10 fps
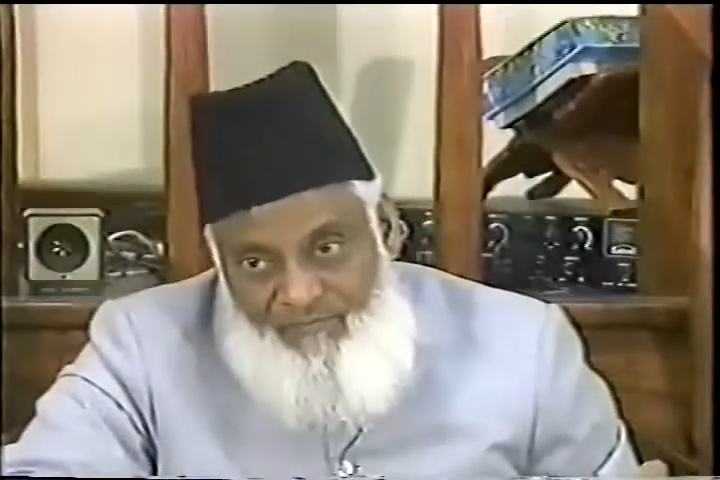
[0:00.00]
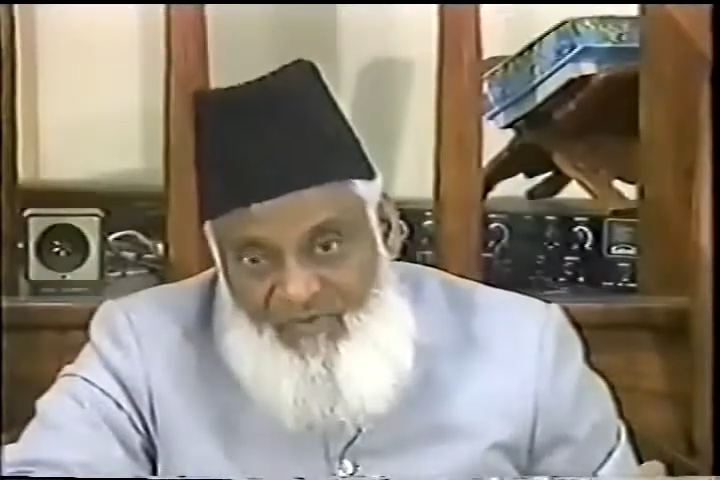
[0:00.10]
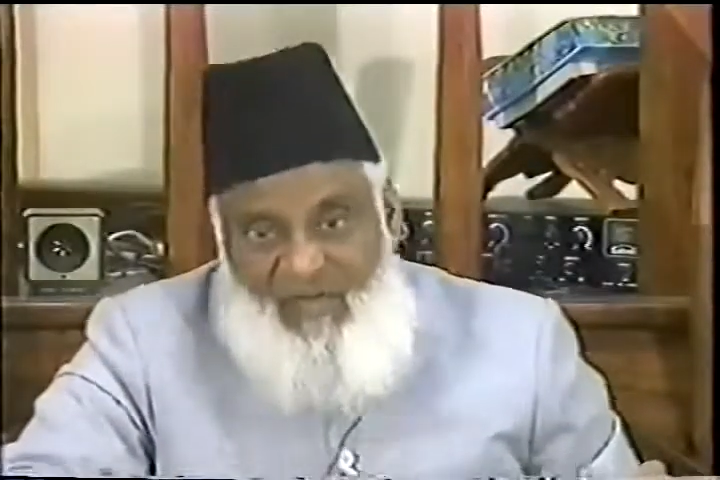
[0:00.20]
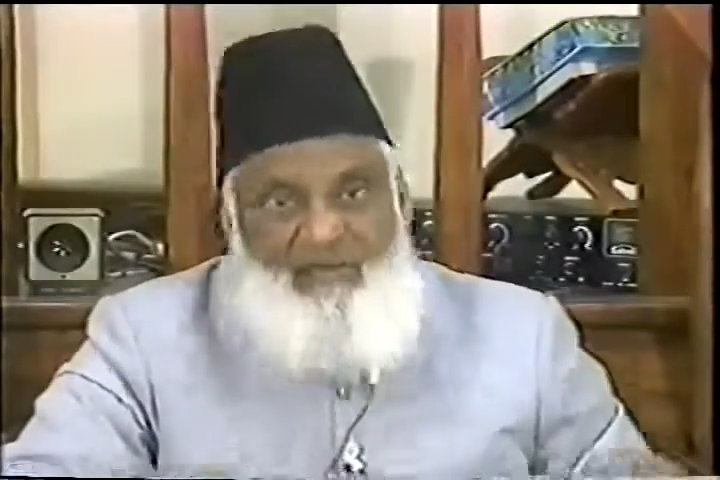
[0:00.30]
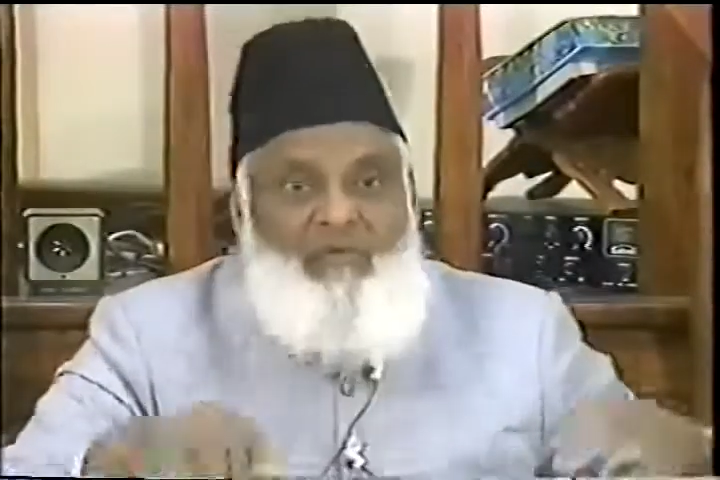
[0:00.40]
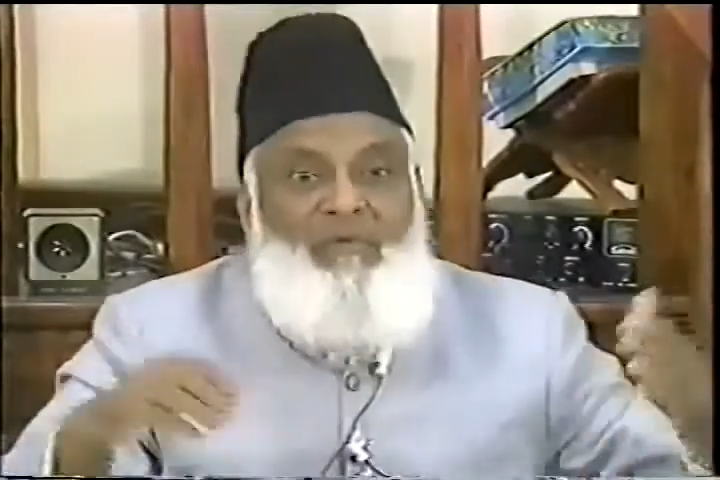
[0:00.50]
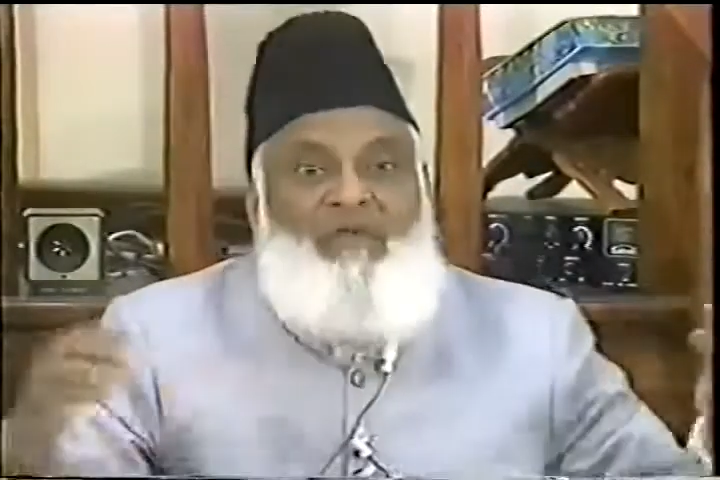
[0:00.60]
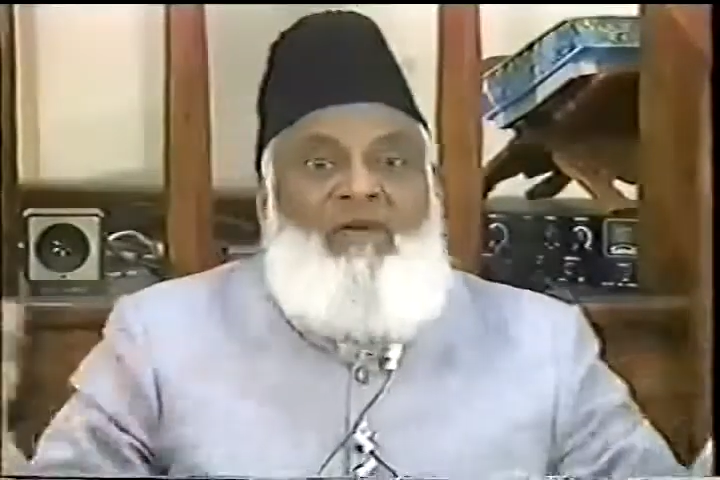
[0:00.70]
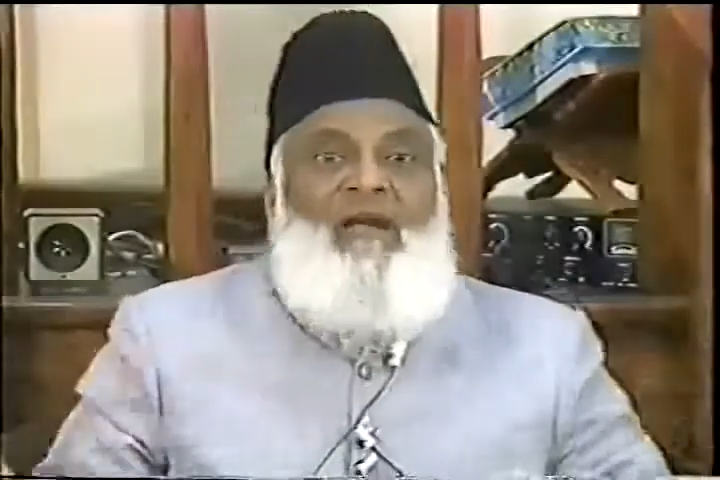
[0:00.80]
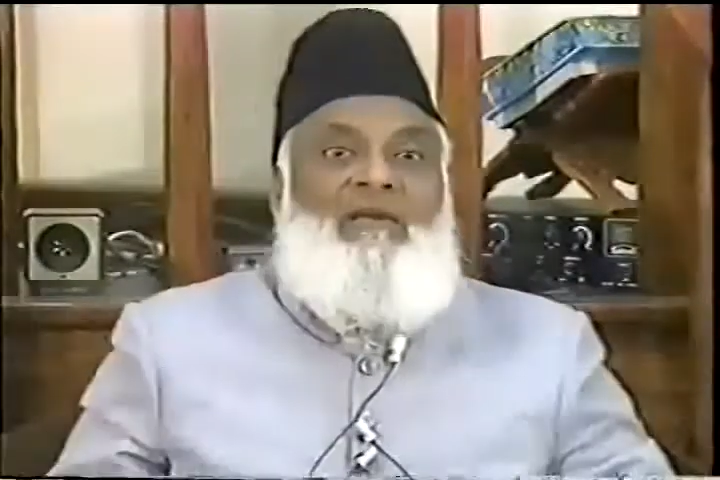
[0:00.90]
Then you will be
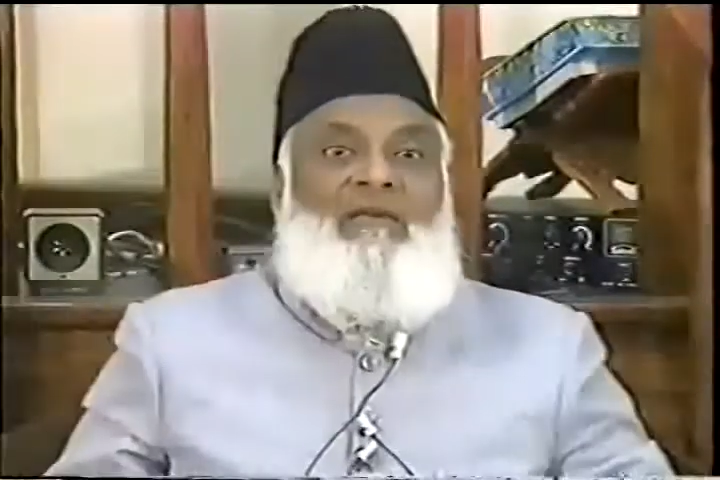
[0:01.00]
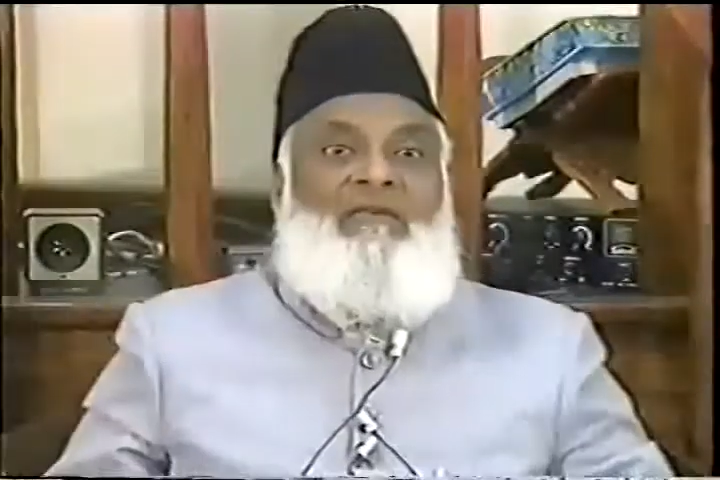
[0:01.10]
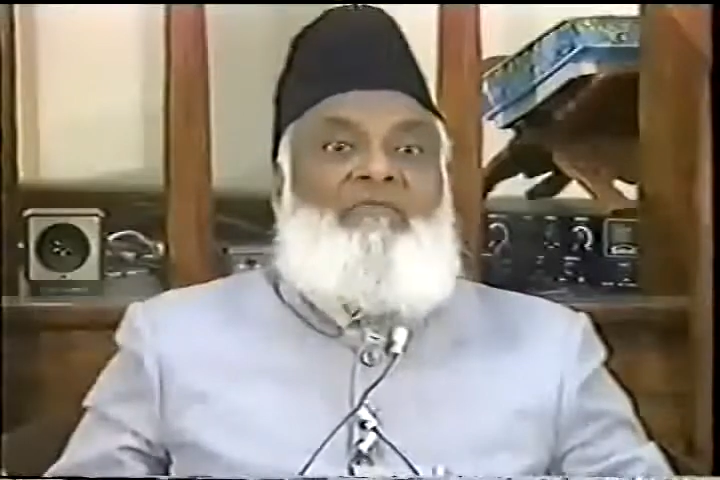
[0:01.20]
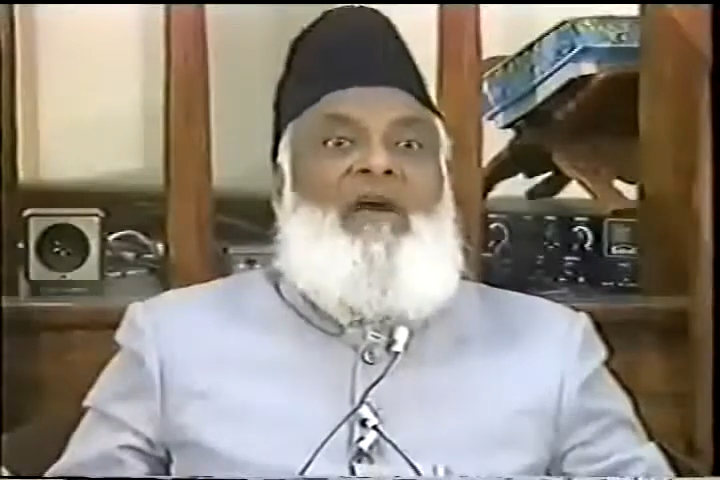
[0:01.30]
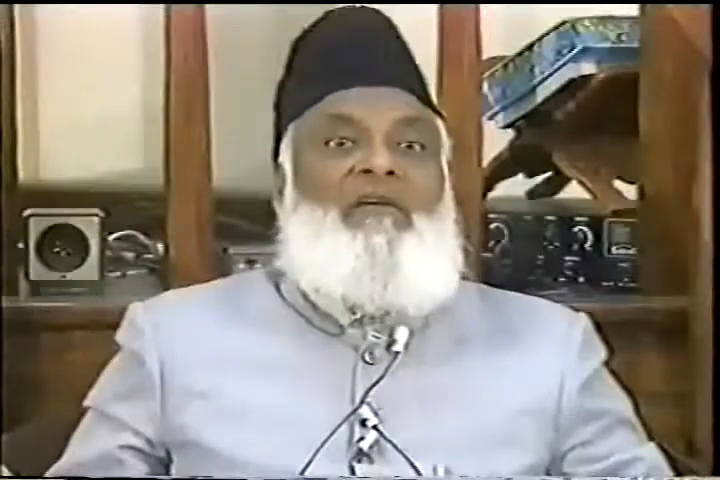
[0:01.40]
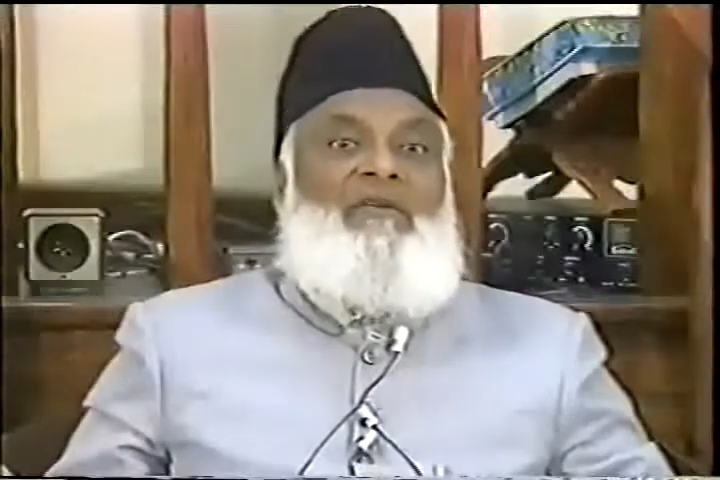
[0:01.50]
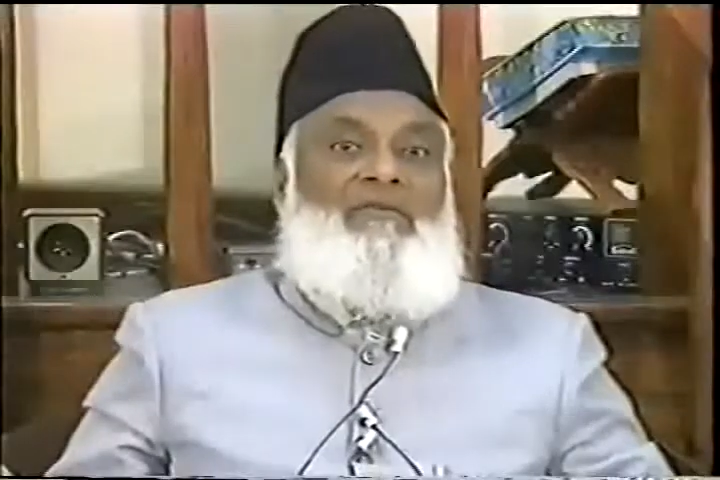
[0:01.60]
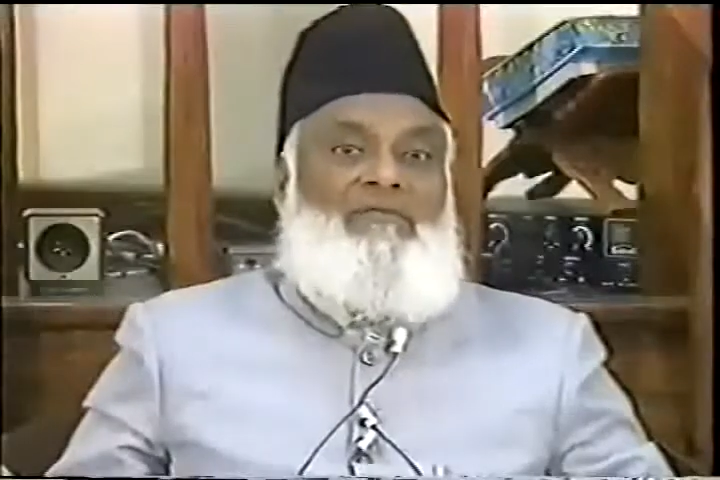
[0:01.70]
rewarded.